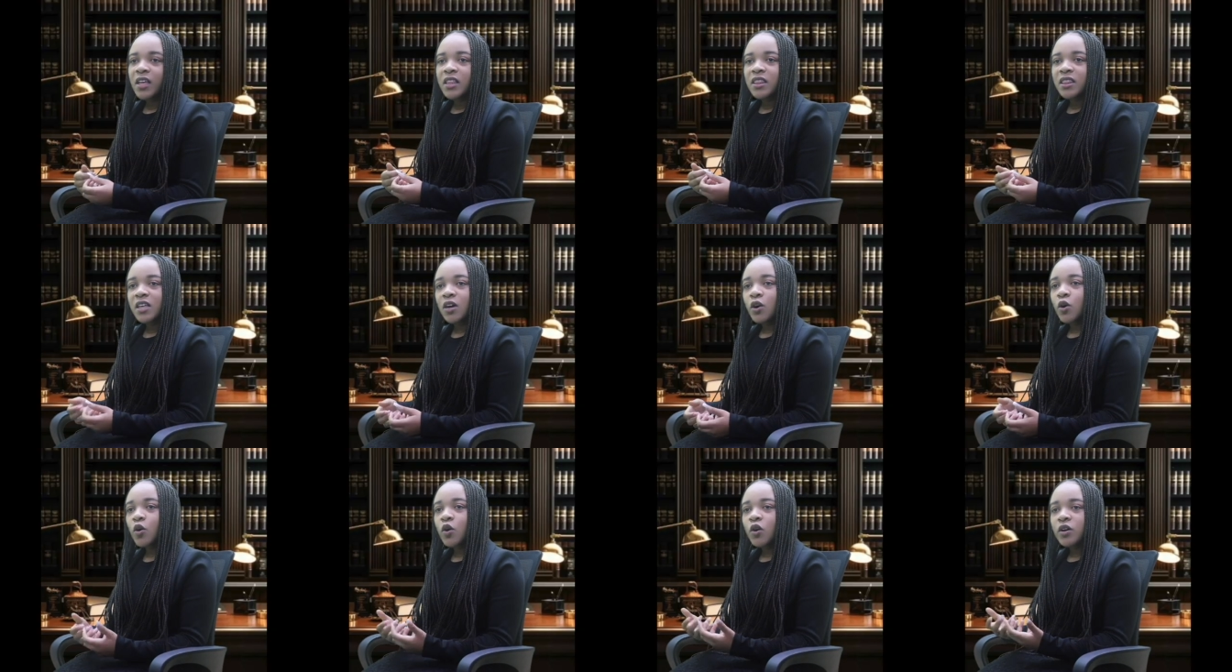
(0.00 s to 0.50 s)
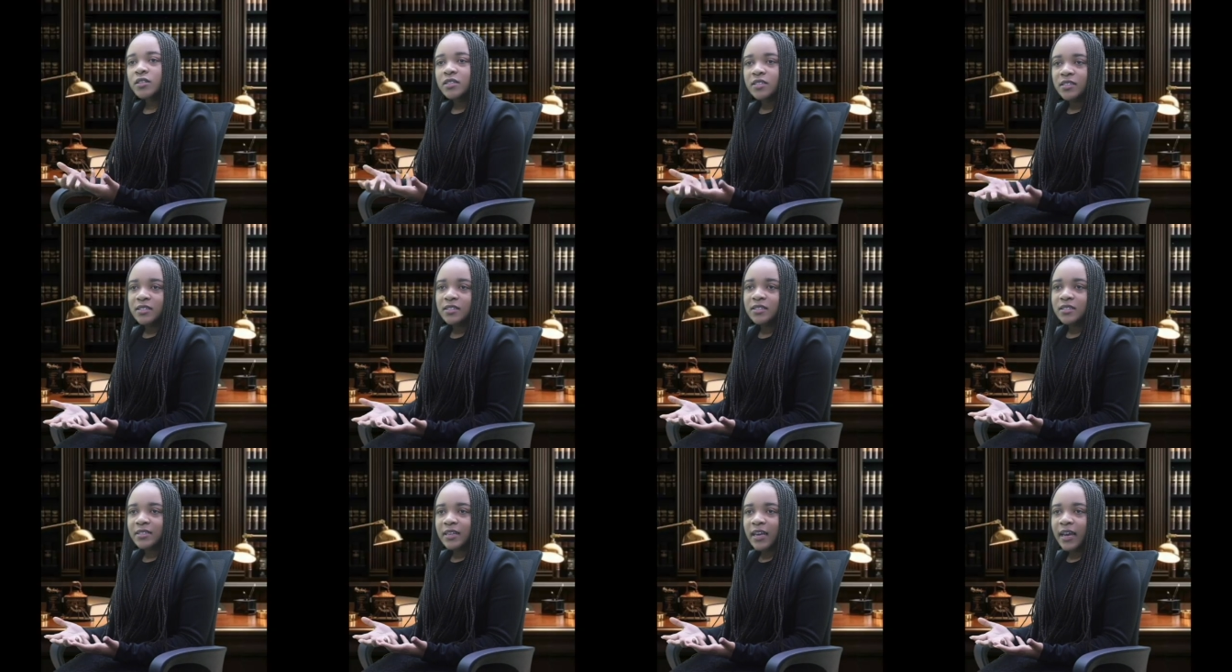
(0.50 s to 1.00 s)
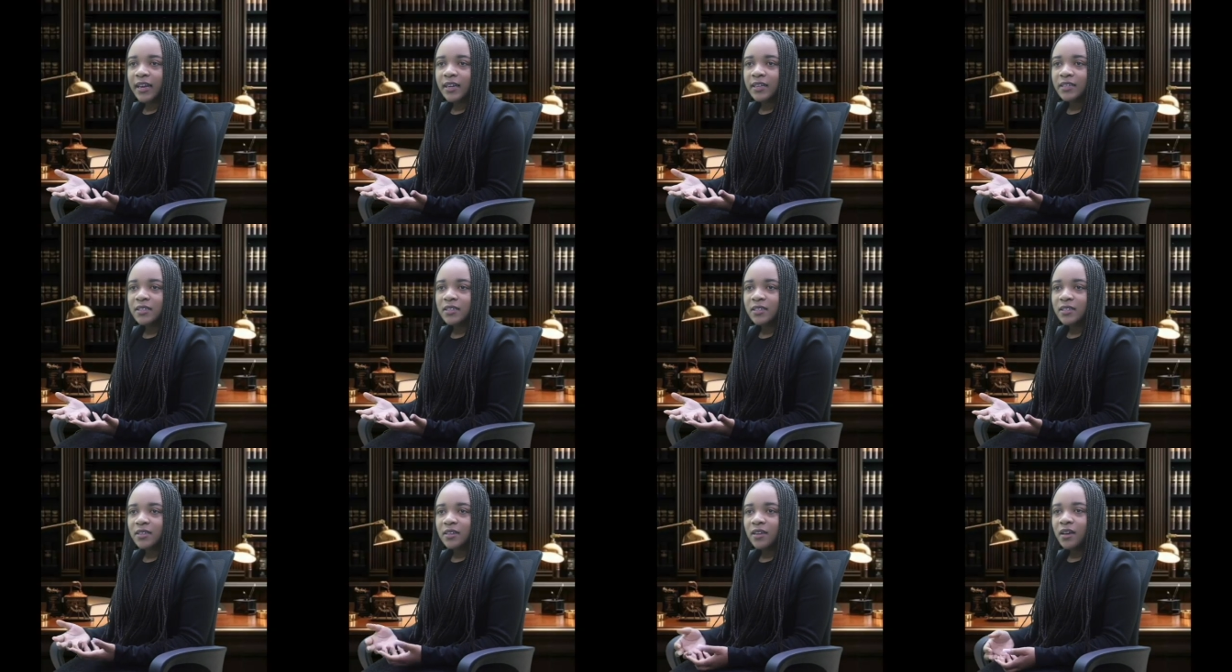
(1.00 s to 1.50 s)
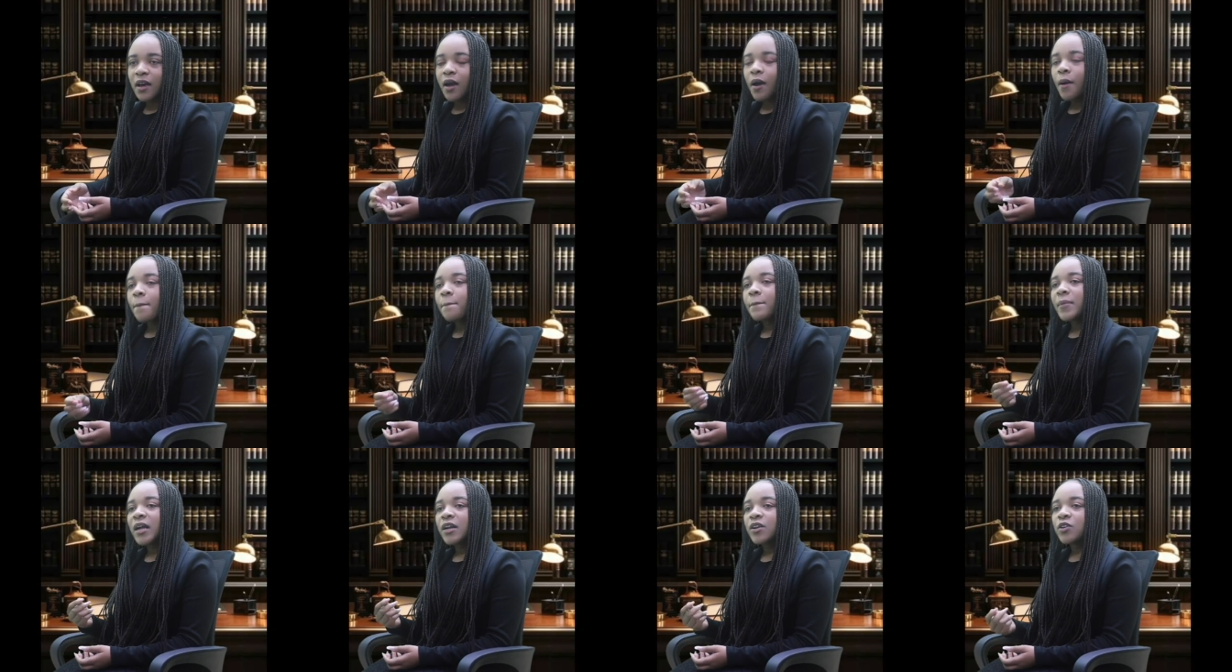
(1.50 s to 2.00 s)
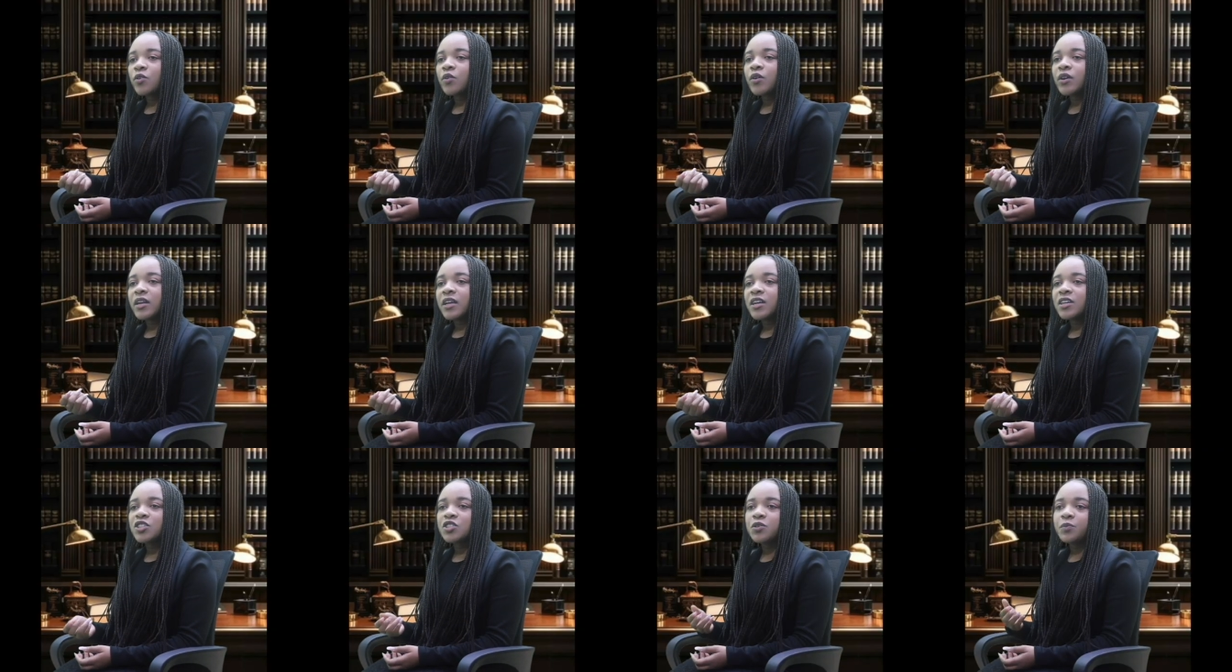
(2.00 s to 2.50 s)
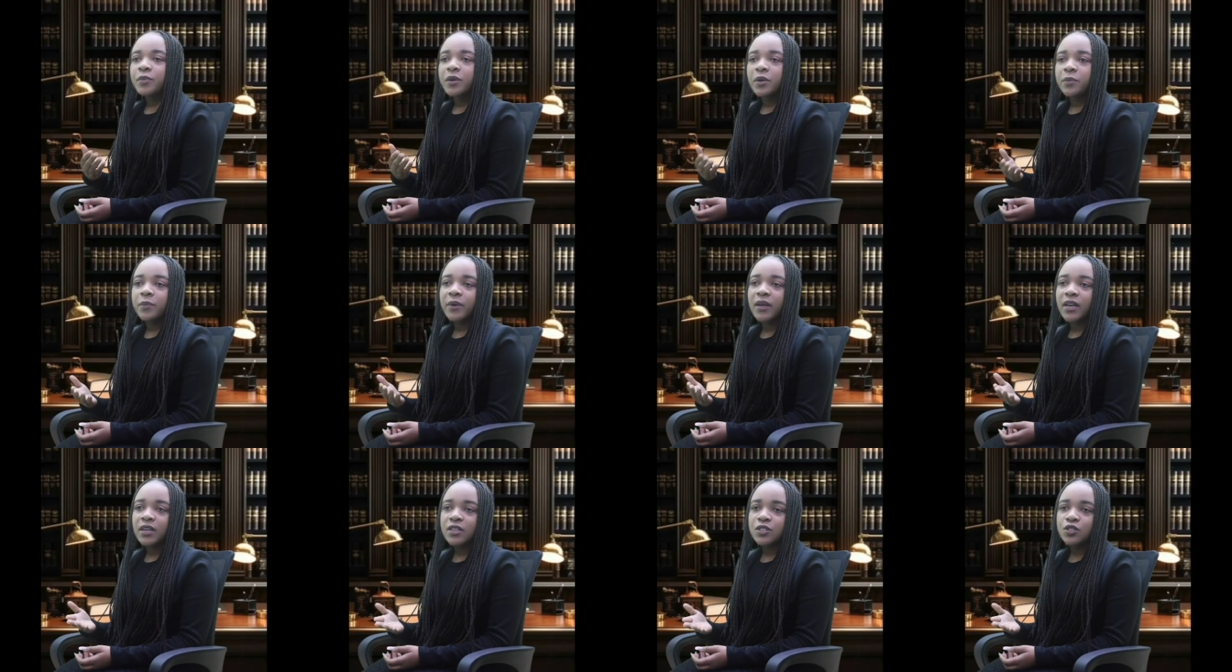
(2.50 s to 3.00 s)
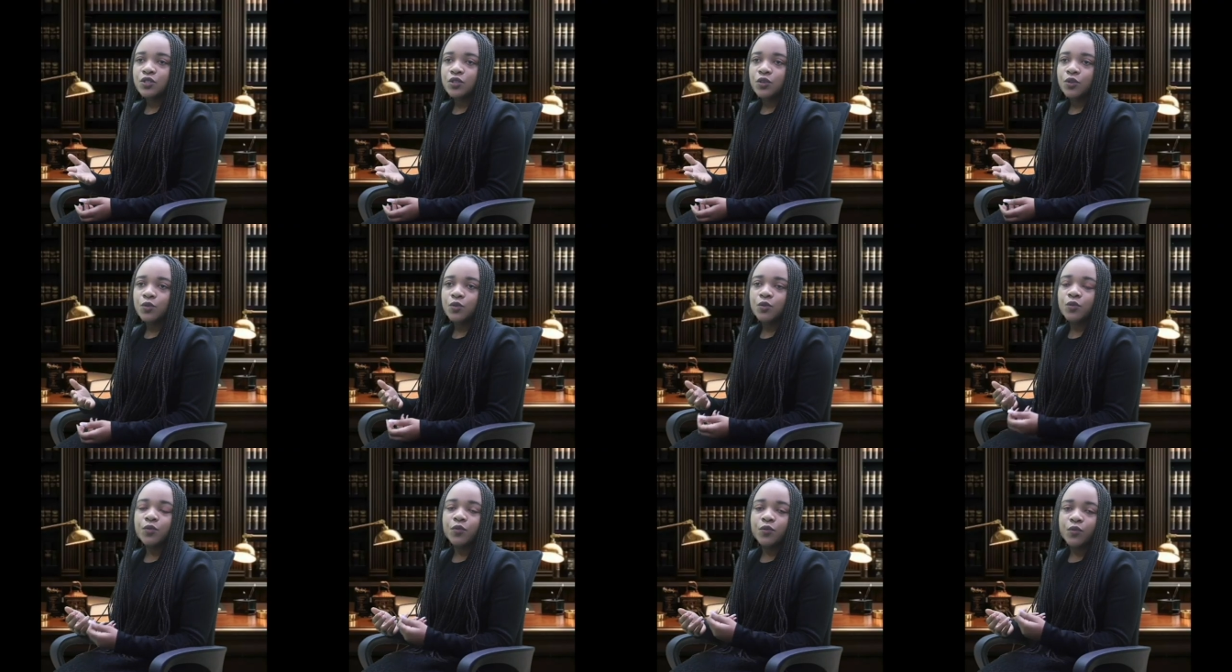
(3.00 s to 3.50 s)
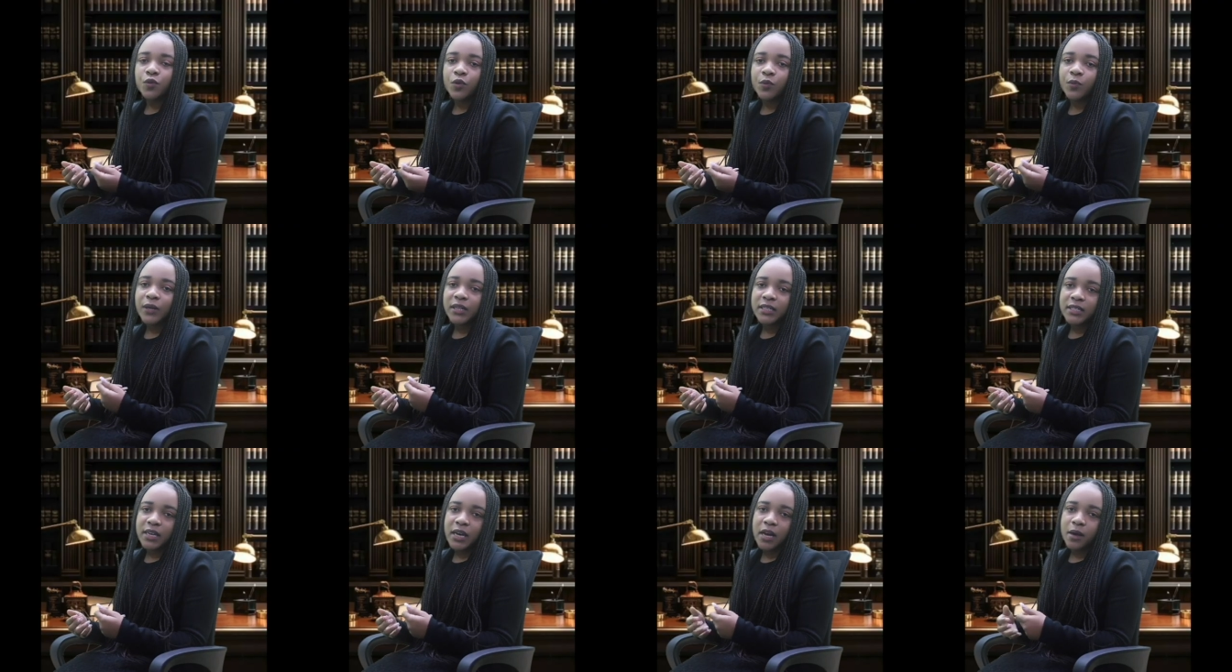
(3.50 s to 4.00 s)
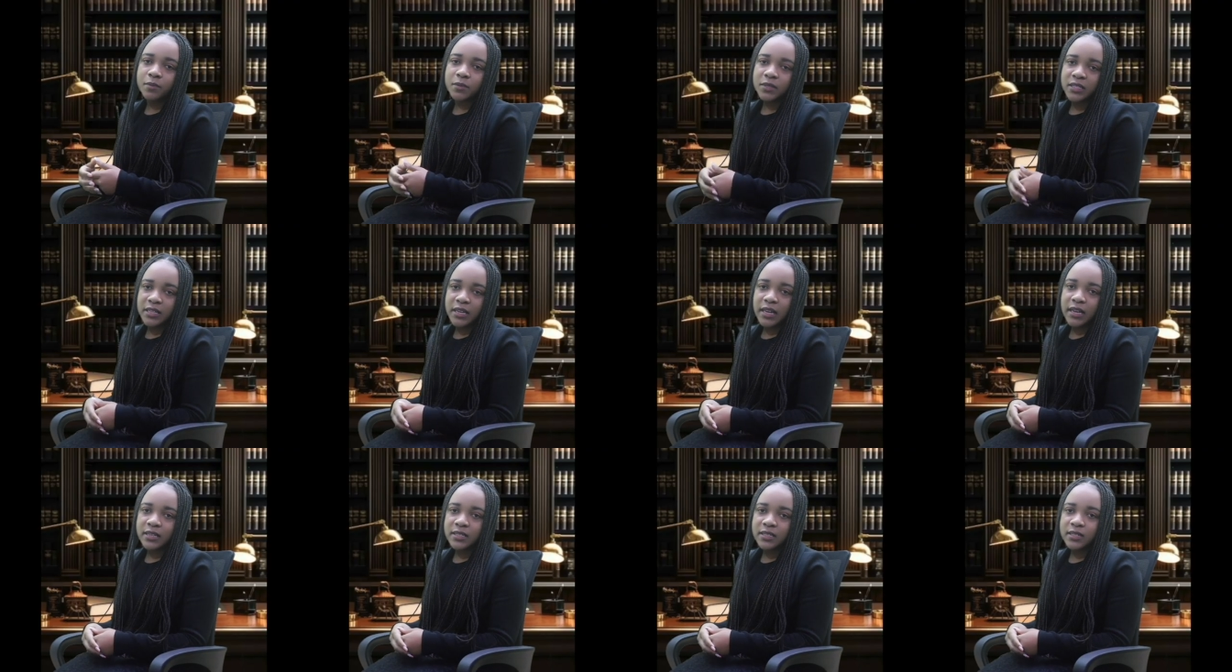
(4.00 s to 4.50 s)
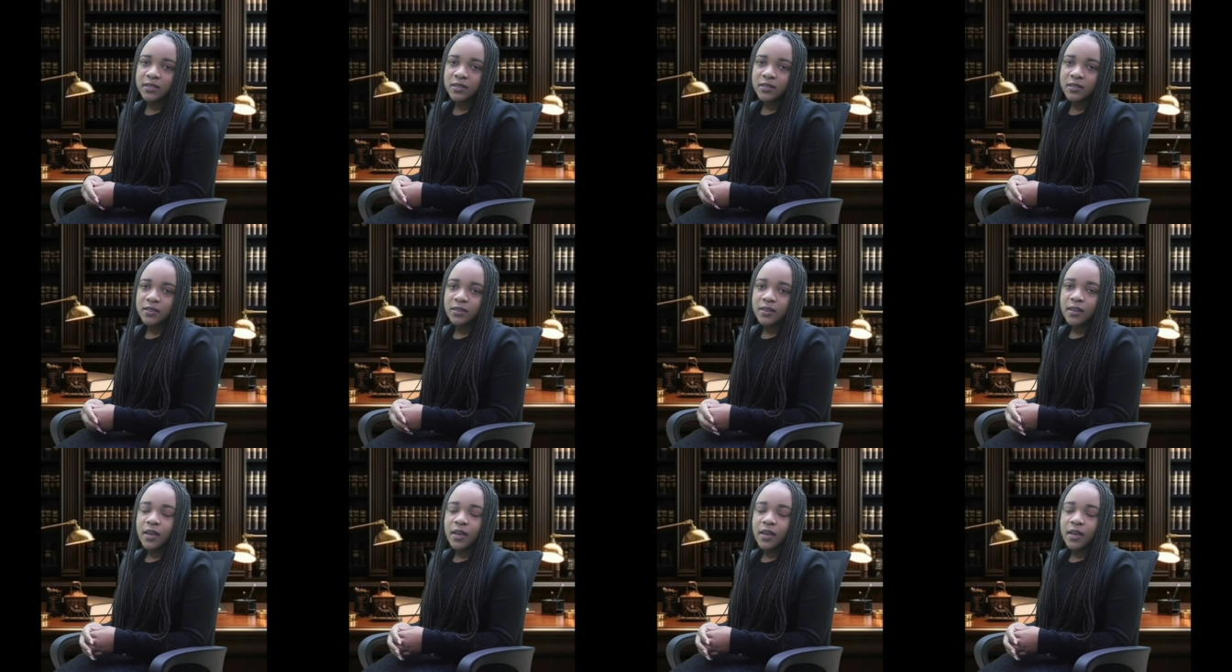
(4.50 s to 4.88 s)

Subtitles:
The courts decide, but knowledge prepares you for what comes next.